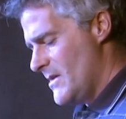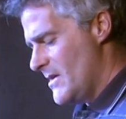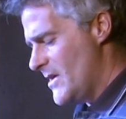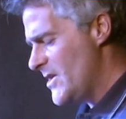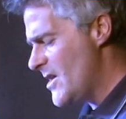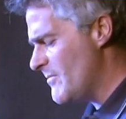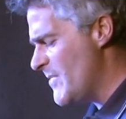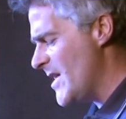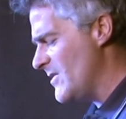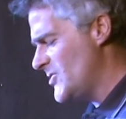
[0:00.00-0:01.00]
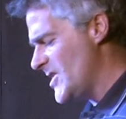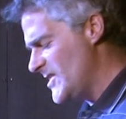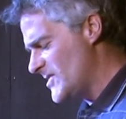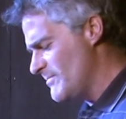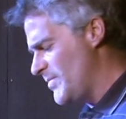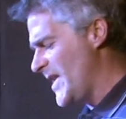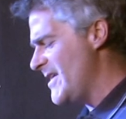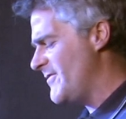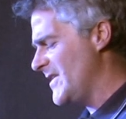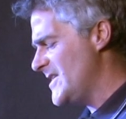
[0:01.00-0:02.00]
A young male chased them
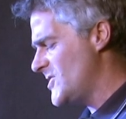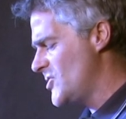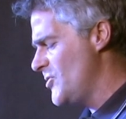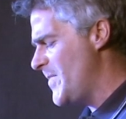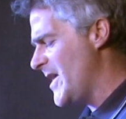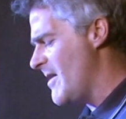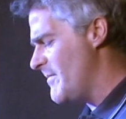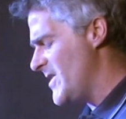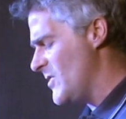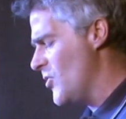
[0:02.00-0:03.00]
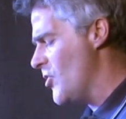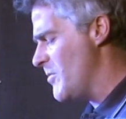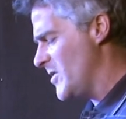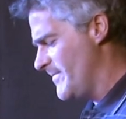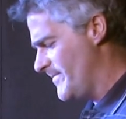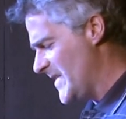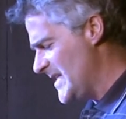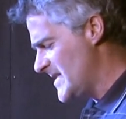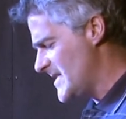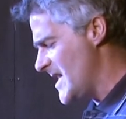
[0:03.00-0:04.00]
playfully, scooping up the orb. He
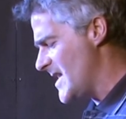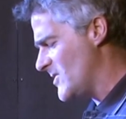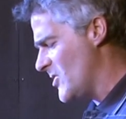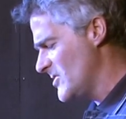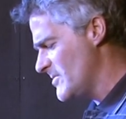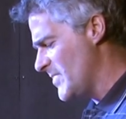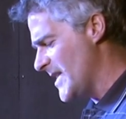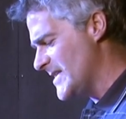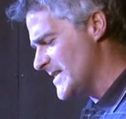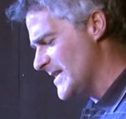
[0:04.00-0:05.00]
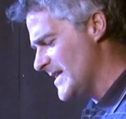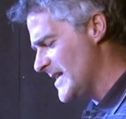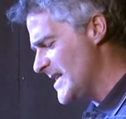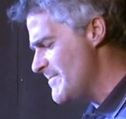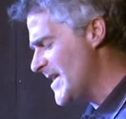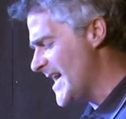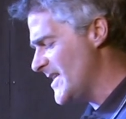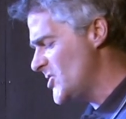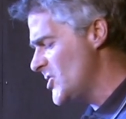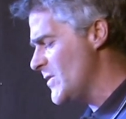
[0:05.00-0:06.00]
stared, contemplating, and he began
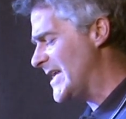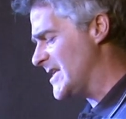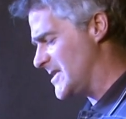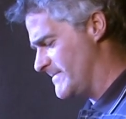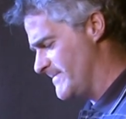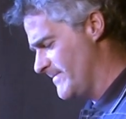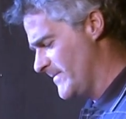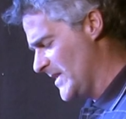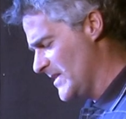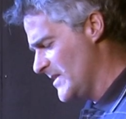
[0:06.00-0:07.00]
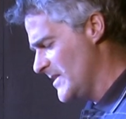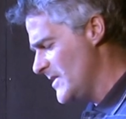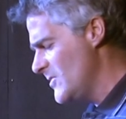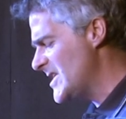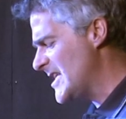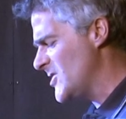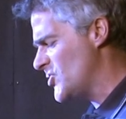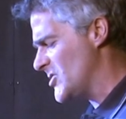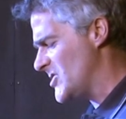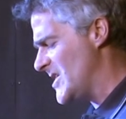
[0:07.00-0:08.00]
chewing it. Losing
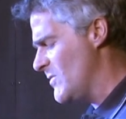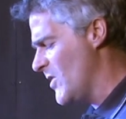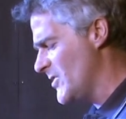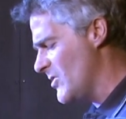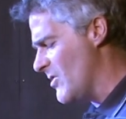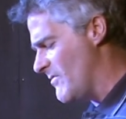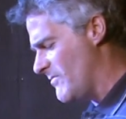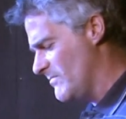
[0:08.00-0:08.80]
interest, he wandered off.